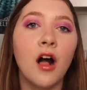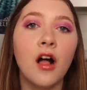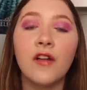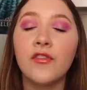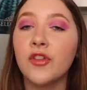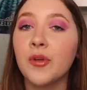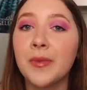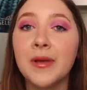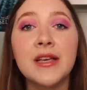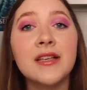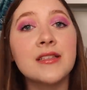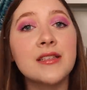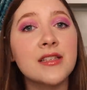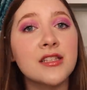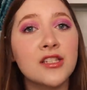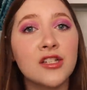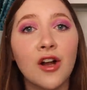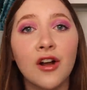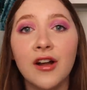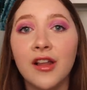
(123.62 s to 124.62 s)
all of their pieces
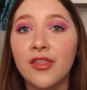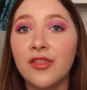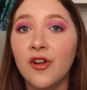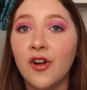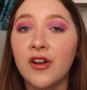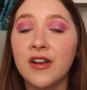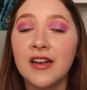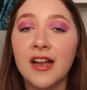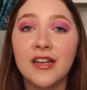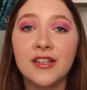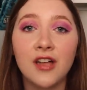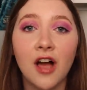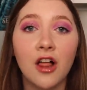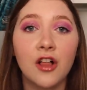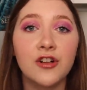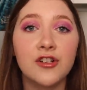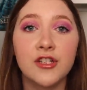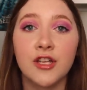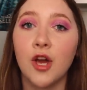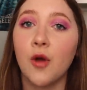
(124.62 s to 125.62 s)
start at
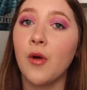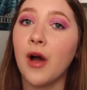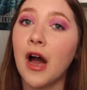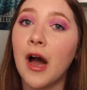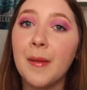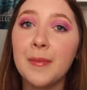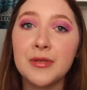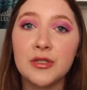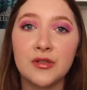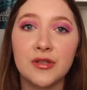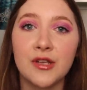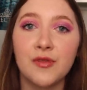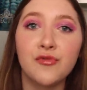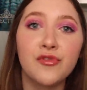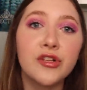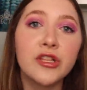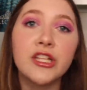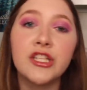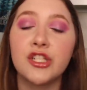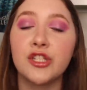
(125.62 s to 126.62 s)
$39 and go up, so they
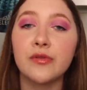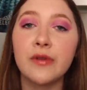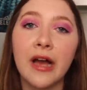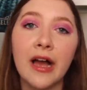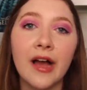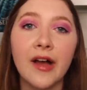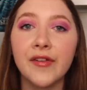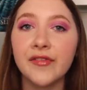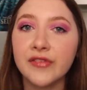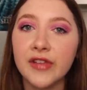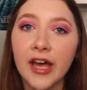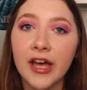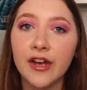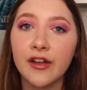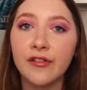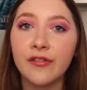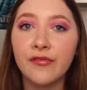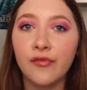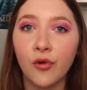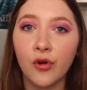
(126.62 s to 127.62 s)
really do have
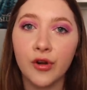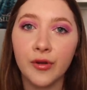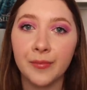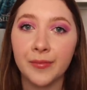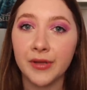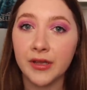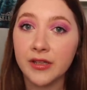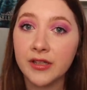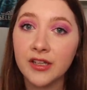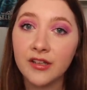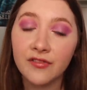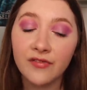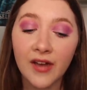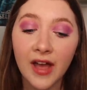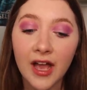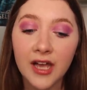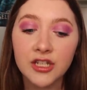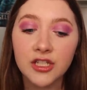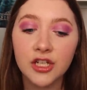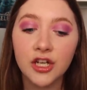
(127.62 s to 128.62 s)
that affordability
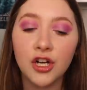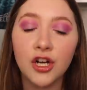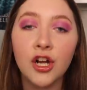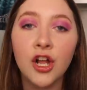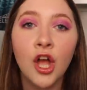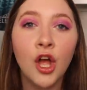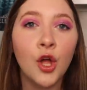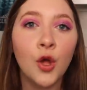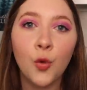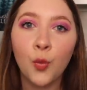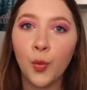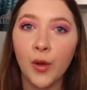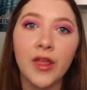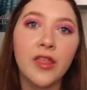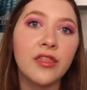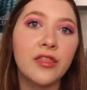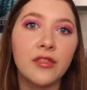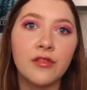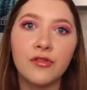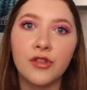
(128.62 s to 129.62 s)
factor
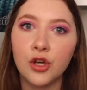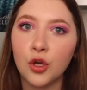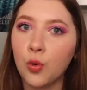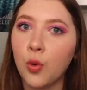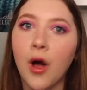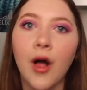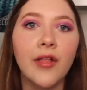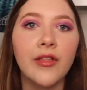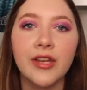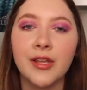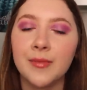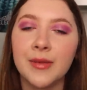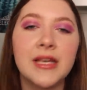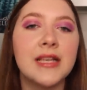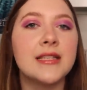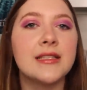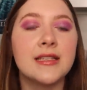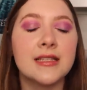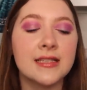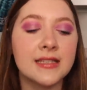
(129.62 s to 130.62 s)
with the quality
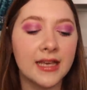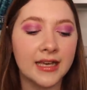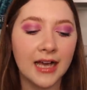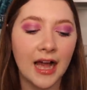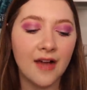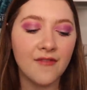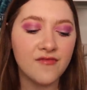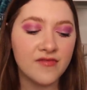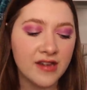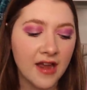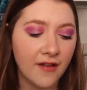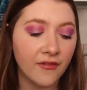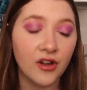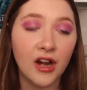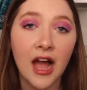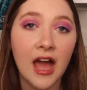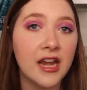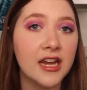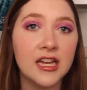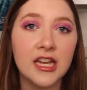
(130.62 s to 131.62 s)
pieces. Like, I've never
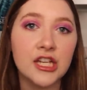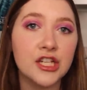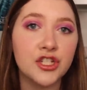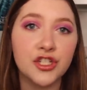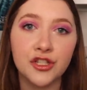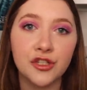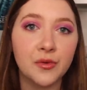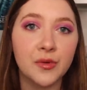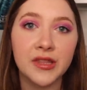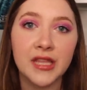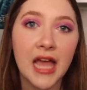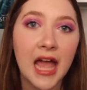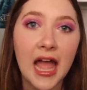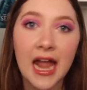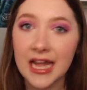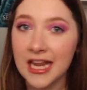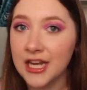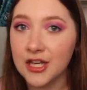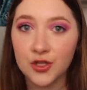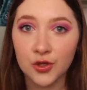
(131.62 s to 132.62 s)
had an issue with
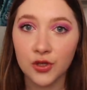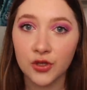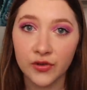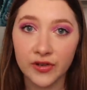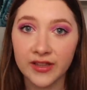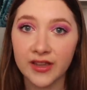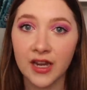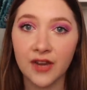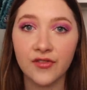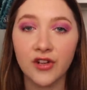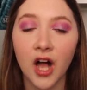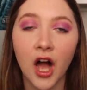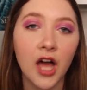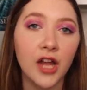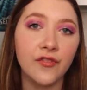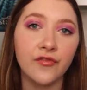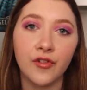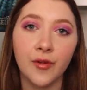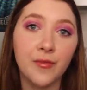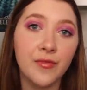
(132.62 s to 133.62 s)
any jewelry that I've
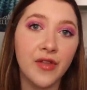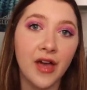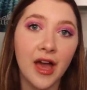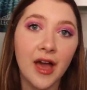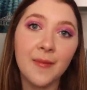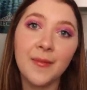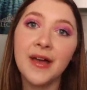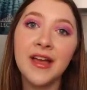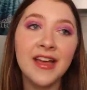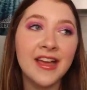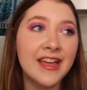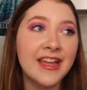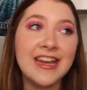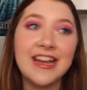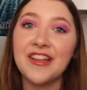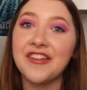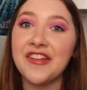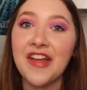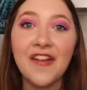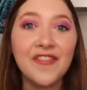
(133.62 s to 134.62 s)
gotten from them,
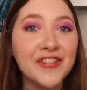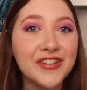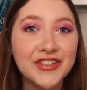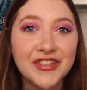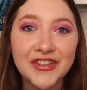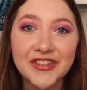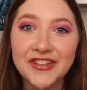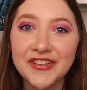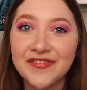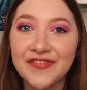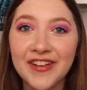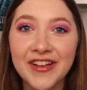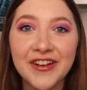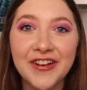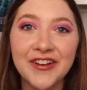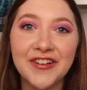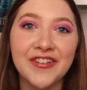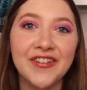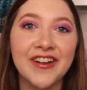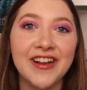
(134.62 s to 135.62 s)
and it'll never turn your
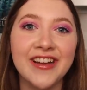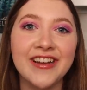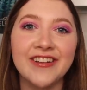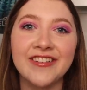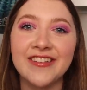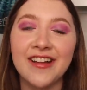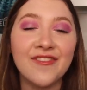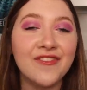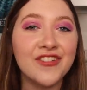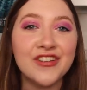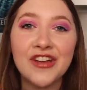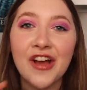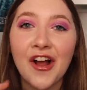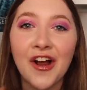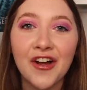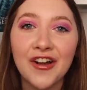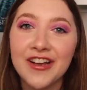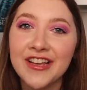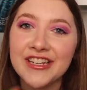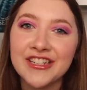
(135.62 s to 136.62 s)
finger green, it'll never
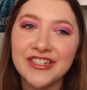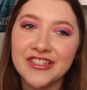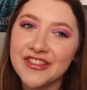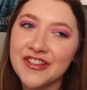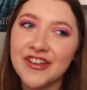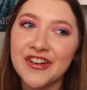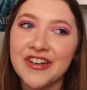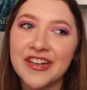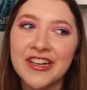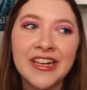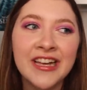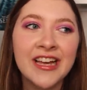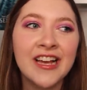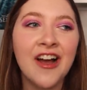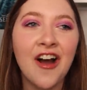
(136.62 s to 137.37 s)
tarnish and look